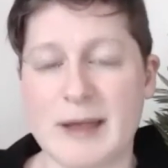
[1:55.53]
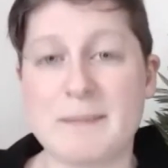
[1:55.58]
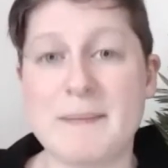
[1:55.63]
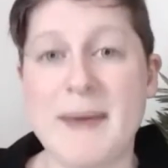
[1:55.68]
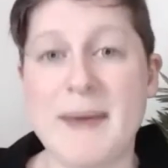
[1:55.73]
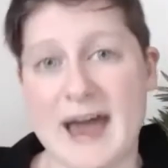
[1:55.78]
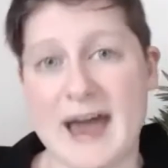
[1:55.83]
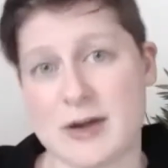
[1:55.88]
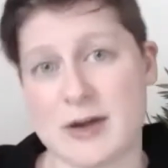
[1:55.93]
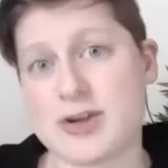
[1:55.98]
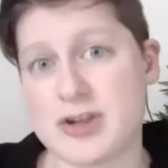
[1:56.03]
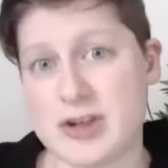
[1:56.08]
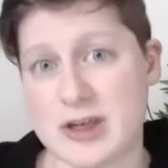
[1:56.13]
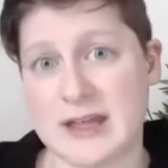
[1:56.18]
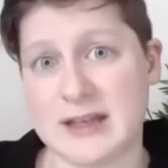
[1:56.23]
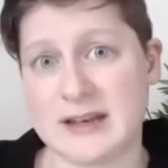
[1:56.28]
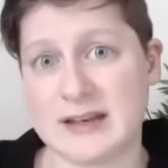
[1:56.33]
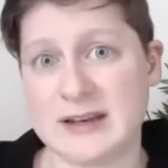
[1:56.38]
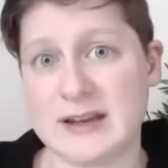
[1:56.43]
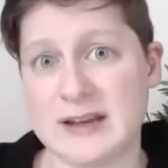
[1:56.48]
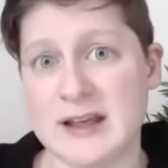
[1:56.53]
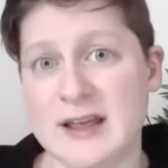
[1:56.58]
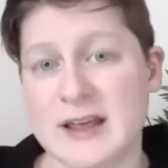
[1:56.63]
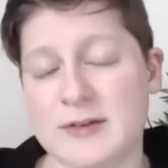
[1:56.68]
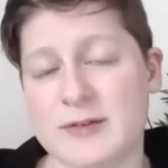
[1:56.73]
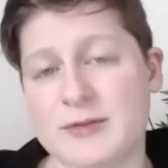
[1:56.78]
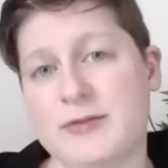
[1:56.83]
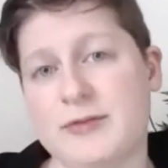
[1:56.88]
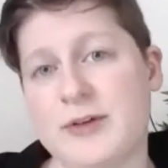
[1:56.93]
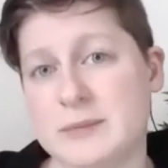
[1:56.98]
passion
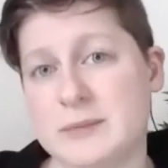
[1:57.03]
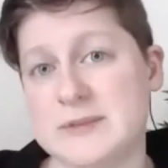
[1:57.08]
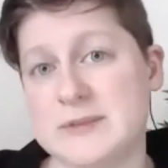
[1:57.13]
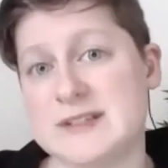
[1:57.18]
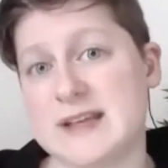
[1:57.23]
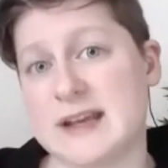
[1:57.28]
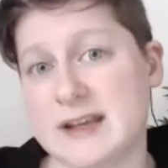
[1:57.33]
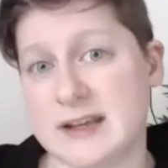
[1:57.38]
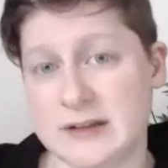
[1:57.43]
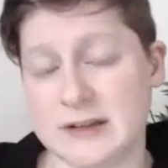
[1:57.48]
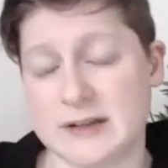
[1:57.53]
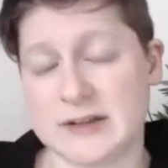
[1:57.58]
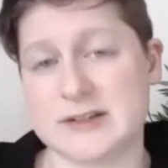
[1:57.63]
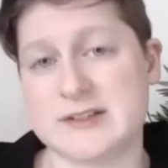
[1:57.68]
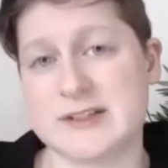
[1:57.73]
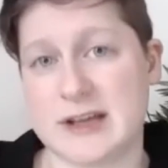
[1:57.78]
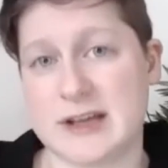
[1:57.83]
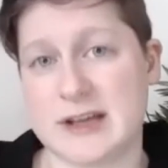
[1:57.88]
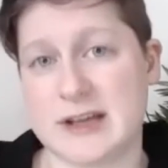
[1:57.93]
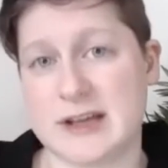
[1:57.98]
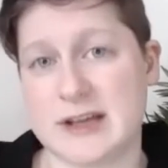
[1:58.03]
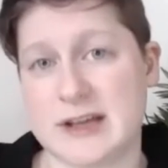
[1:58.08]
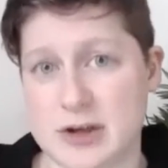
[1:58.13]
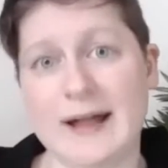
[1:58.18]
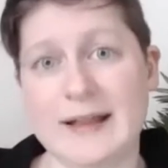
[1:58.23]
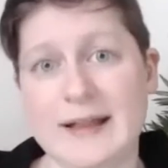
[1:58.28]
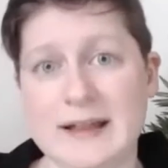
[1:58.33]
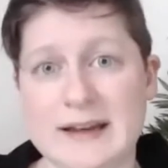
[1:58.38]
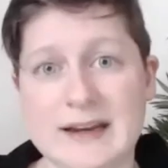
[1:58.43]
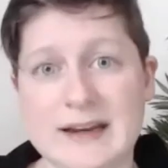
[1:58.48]
from secular
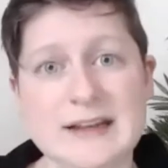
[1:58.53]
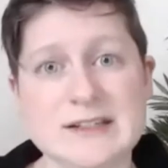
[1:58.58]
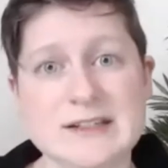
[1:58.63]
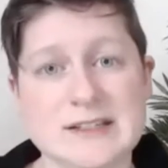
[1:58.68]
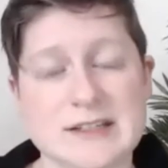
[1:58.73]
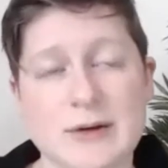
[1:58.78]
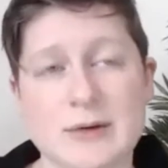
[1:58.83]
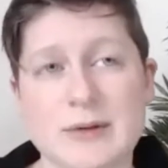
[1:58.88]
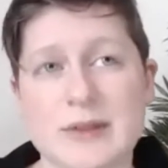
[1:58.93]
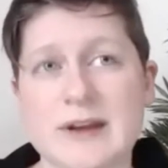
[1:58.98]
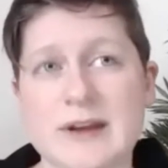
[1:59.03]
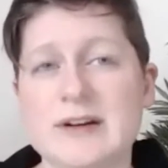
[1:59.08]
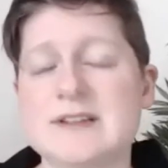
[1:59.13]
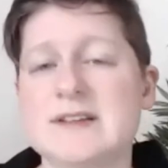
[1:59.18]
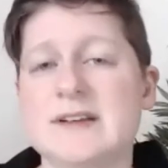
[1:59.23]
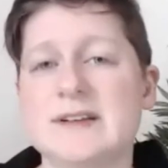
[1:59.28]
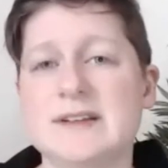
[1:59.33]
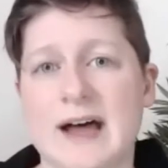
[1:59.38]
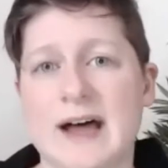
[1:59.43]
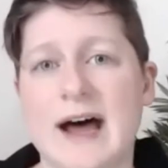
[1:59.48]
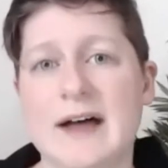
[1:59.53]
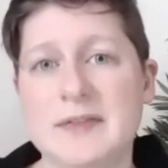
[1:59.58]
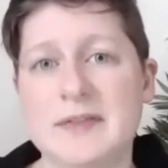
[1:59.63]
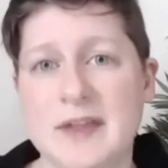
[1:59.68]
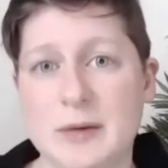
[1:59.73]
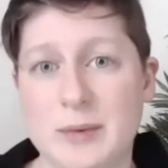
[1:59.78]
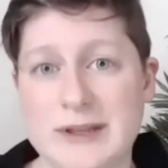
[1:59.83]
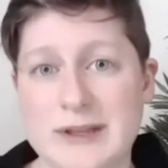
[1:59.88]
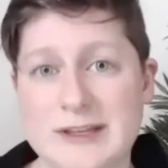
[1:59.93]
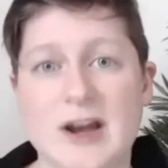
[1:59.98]
sexuality. So there is a lot
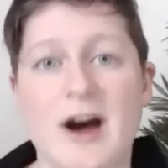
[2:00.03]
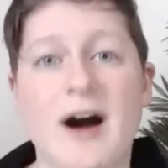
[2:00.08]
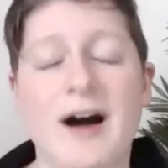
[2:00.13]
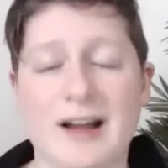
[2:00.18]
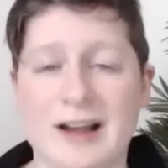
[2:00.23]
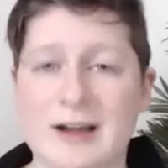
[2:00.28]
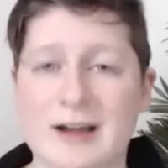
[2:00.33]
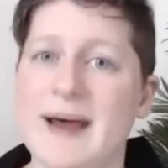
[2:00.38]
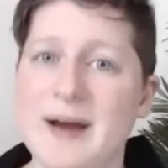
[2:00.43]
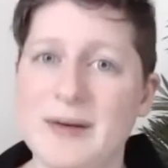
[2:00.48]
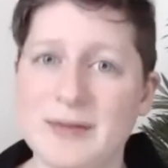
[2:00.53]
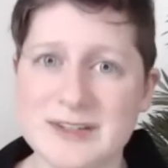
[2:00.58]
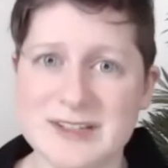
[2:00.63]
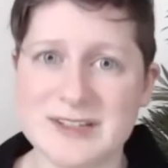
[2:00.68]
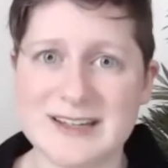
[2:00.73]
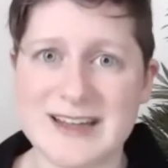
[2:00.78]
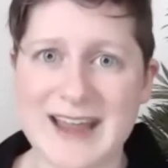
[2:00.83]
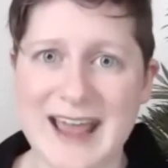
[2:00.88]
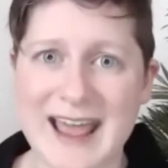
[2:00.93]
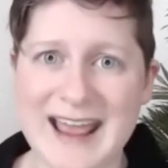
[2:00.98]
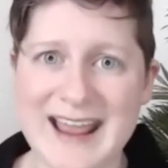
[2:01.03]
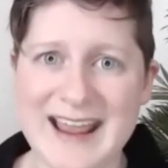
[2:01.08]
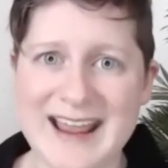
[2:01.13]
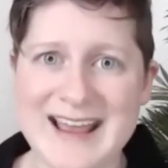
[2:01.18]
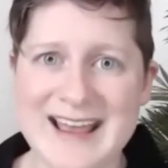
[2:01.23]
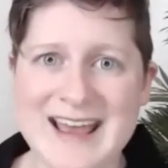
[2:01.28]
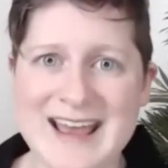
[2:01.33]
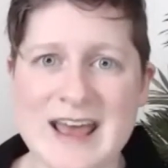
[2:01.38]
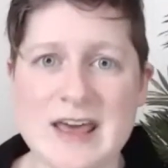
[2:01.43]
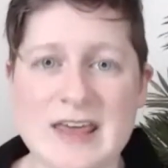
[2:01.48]
that we talk about today
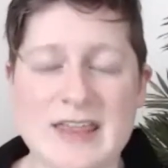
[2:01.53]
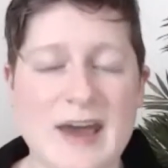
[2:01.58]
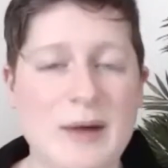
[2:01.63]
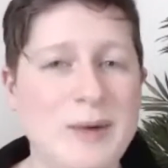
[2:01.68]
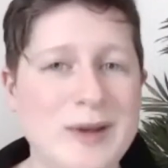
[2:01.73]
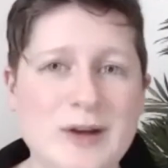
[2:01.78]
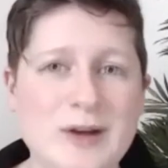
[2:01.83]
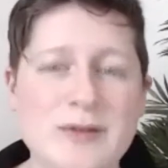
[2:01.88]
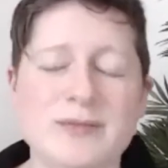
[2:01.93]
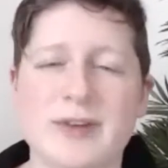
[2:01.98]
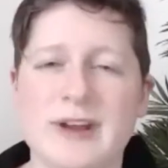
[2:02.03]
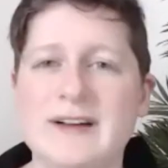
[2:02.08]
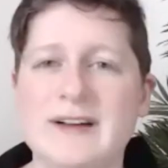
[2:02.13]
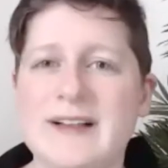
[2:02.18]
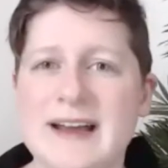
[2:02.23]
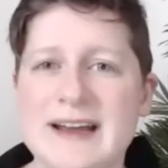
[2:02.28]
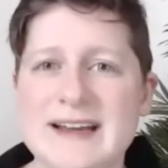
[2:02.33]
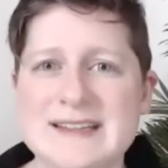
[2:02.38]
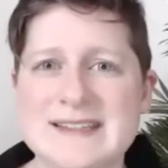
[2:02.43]
that we don't realize